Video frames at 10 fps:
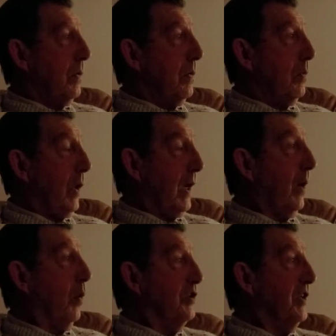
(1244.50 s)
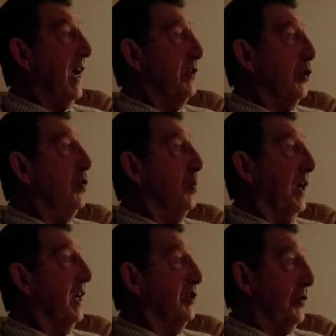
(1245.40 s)
Well, I was that too, but
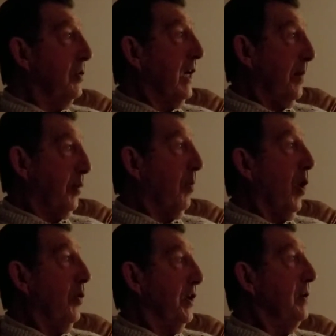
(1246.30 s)
I still got promoted.